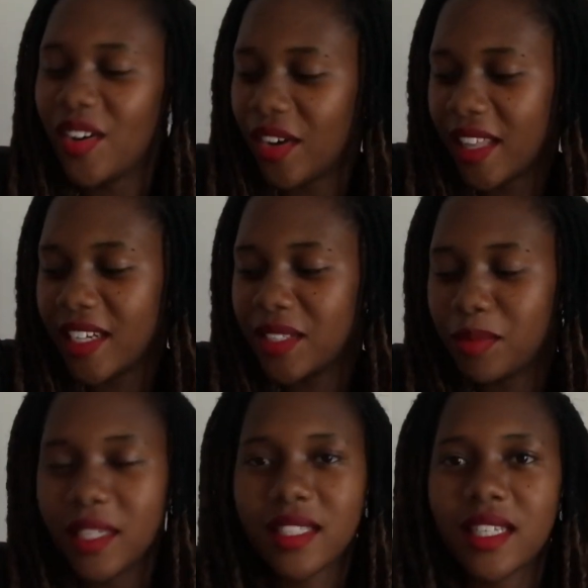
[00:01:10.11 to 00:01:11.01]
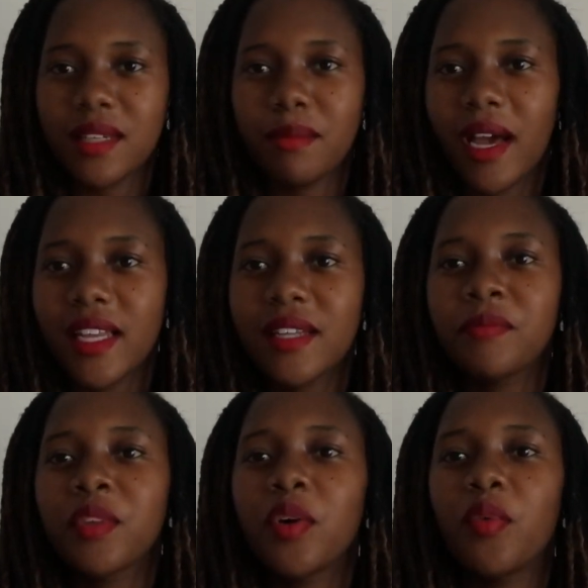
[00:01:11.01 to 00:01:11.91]
Okay, that is being silly, but
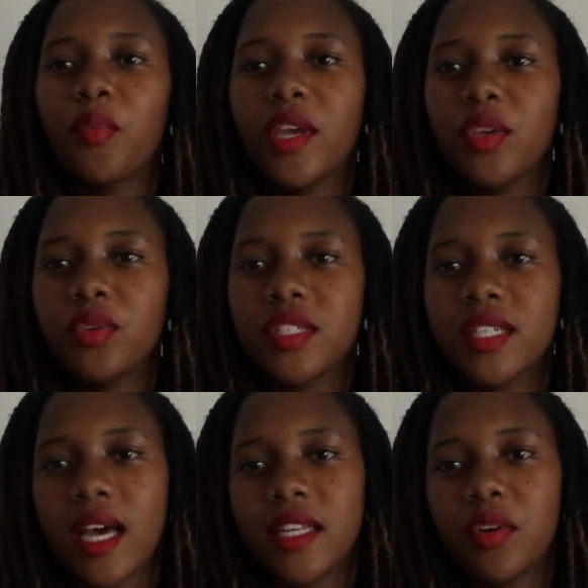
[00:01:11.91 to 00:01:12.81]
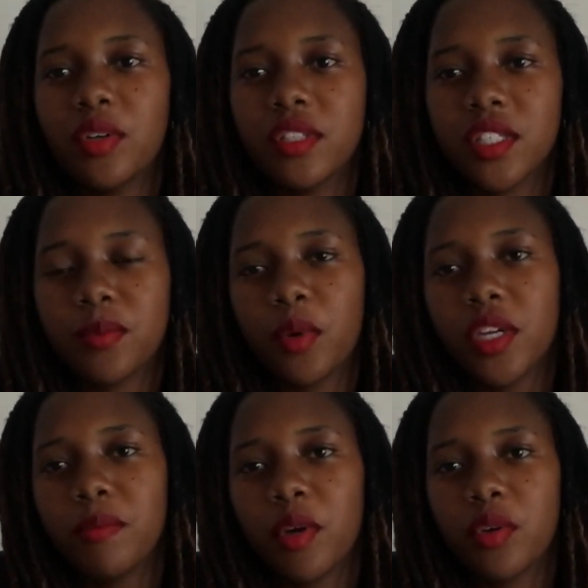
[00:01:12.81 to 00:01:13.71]
we use it at around this
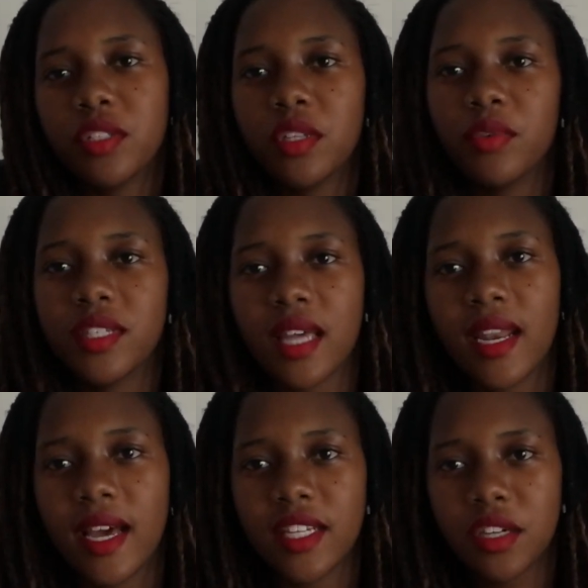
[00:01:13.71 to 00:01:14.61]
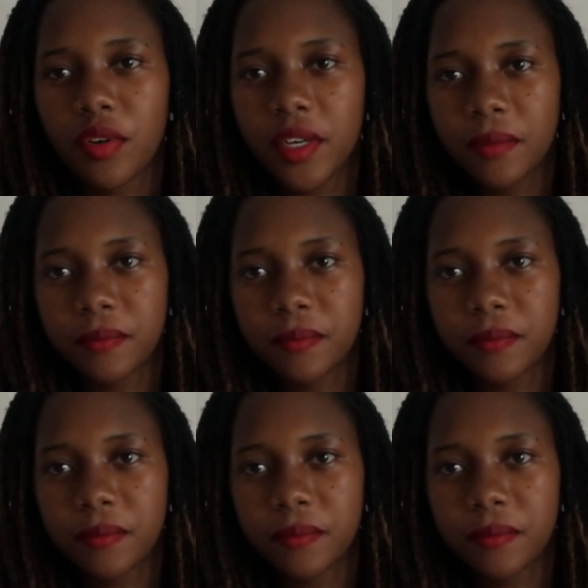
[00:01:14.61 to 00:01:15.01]
point because there is an artery.